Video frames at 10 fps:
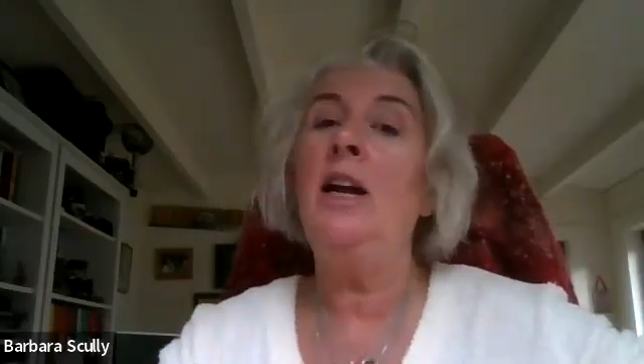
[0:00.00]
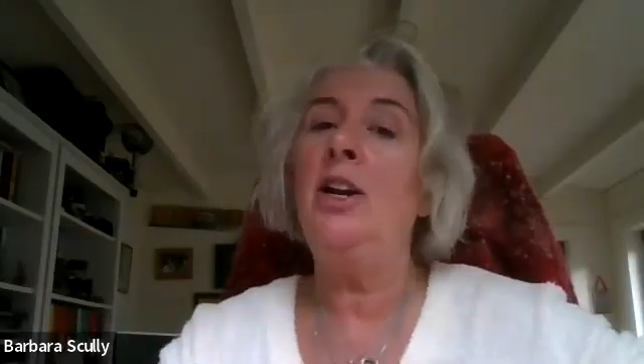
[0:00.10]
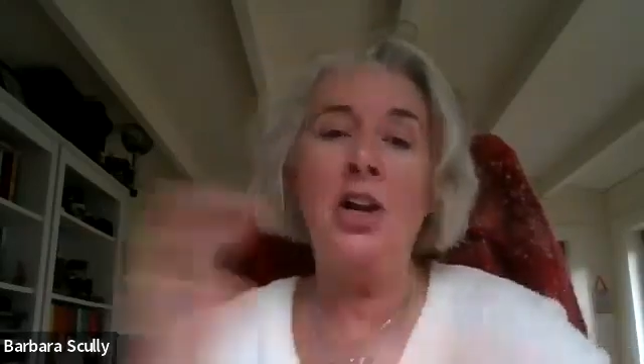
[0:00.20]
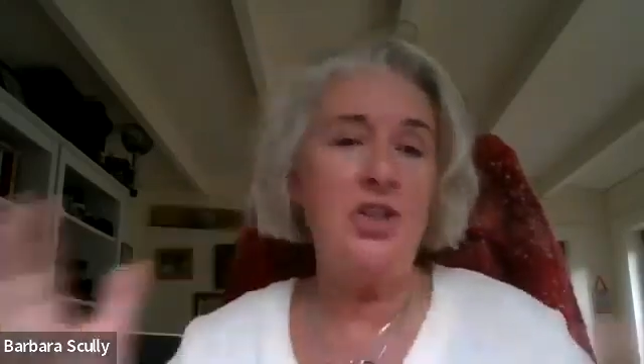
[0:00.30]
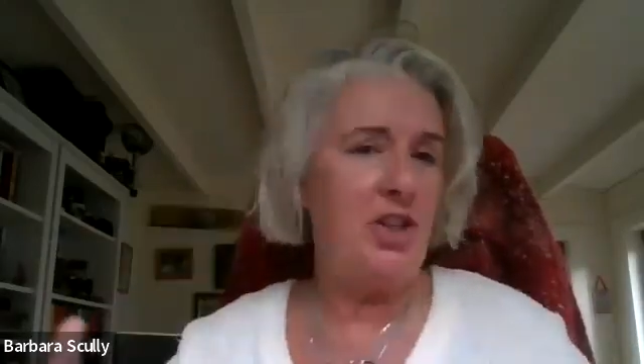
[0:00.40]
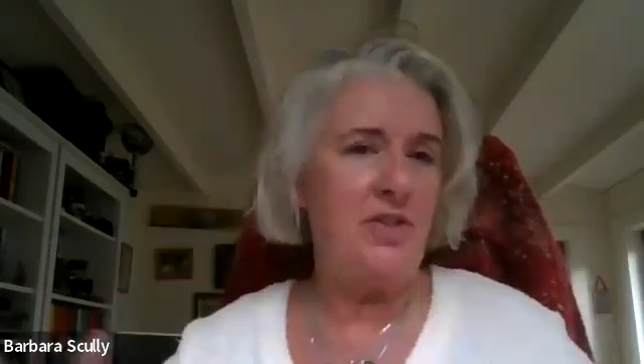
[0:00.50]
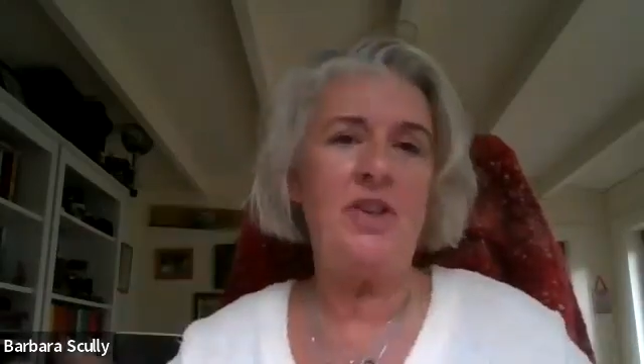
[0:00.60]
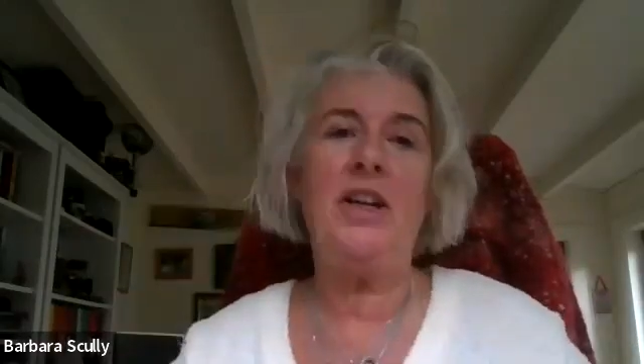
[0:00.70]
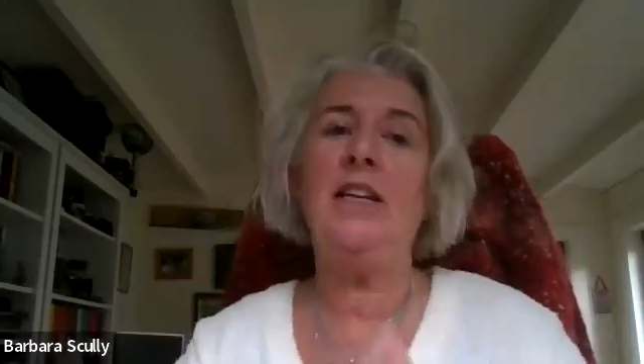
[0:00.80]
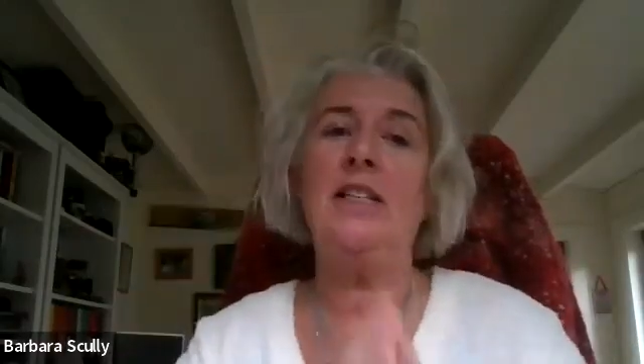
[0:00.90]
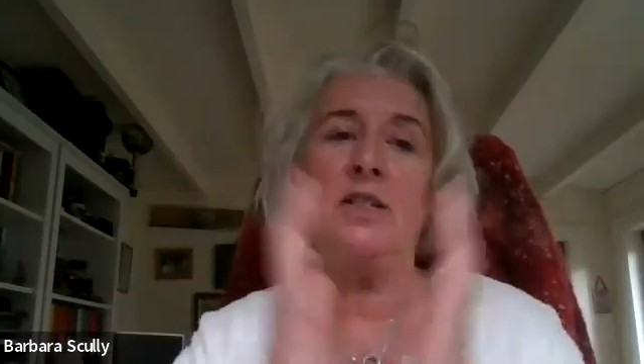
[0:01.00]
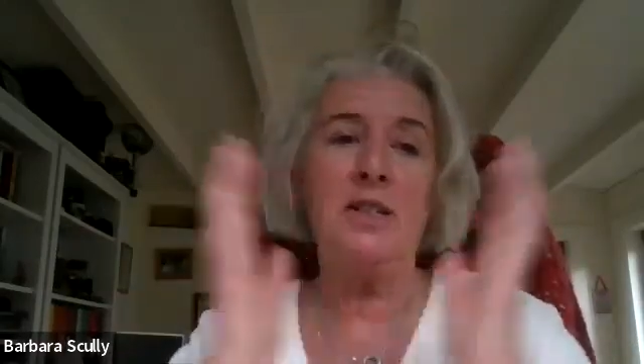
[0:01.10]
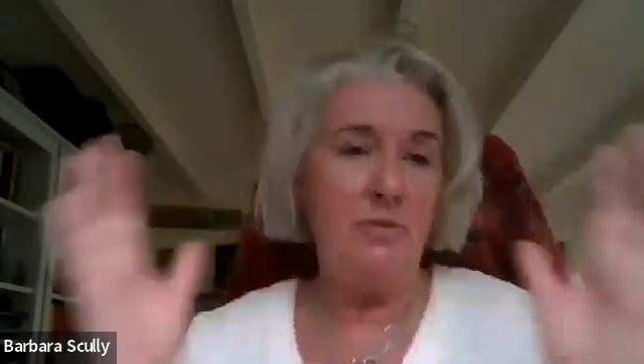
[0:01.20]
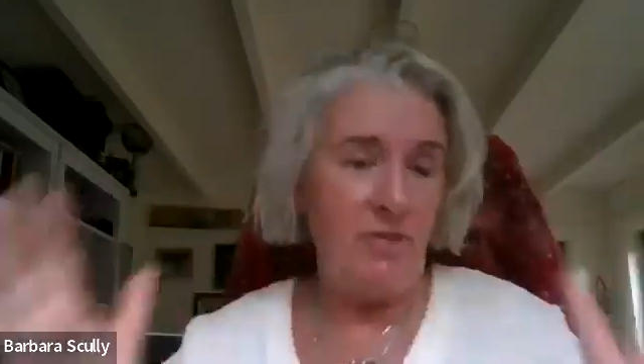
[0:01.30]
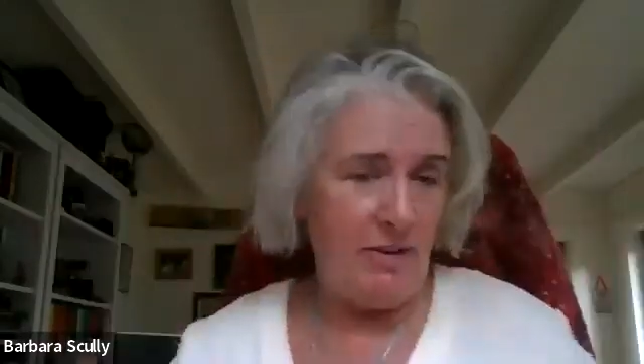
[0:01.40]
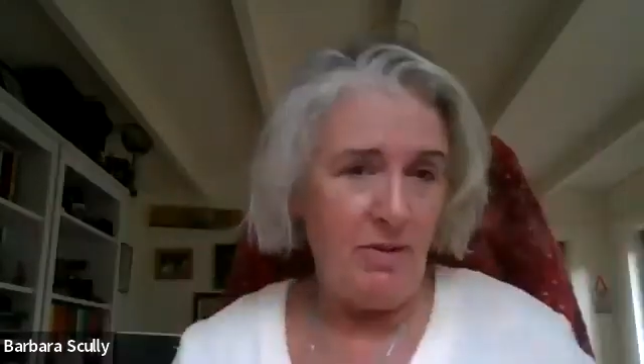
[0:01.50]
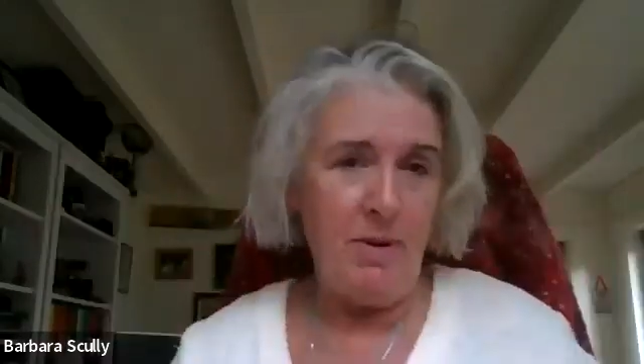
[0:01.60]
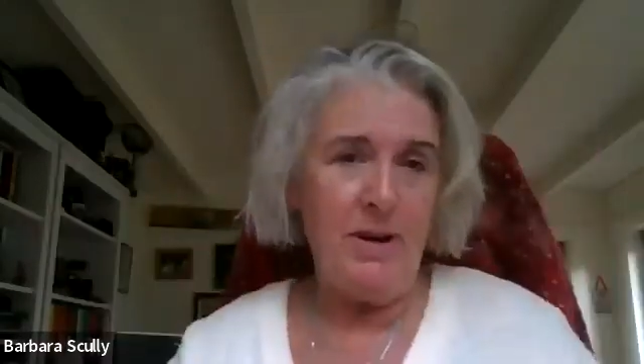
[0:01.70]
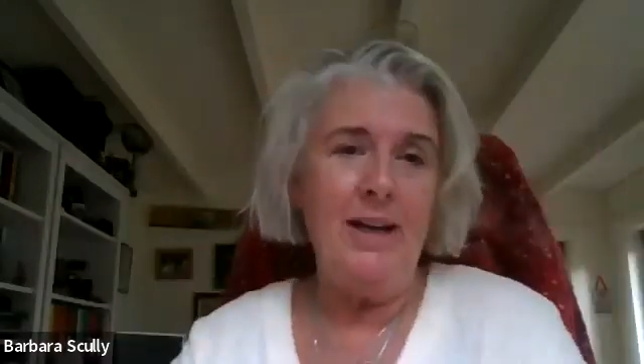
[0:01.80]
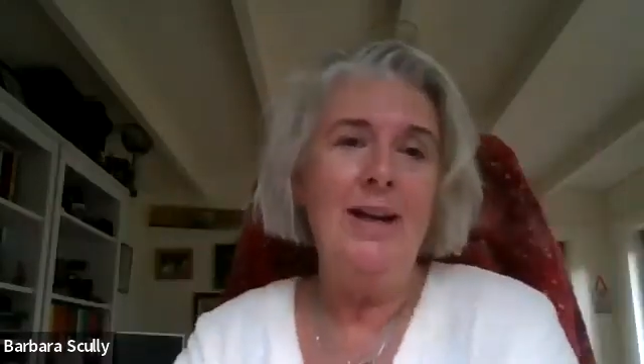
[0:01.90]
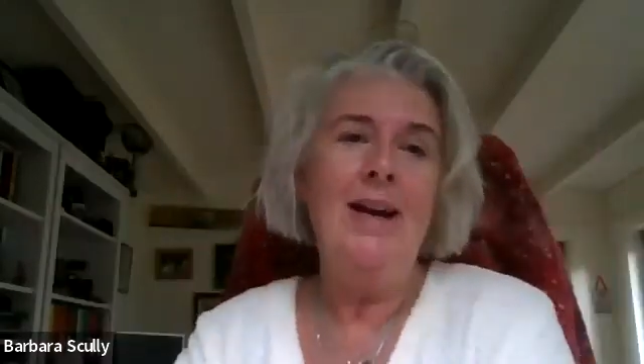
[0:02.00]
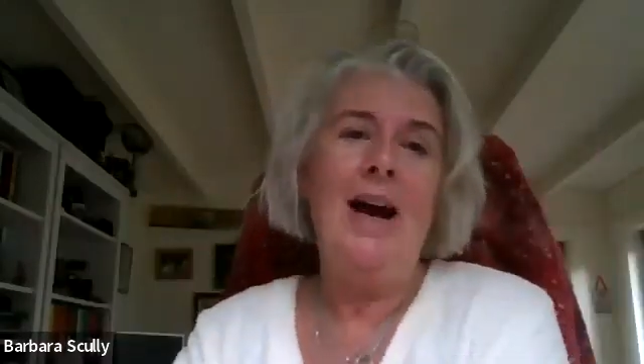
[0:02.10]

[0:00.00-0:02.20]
not just for kids, for everybody.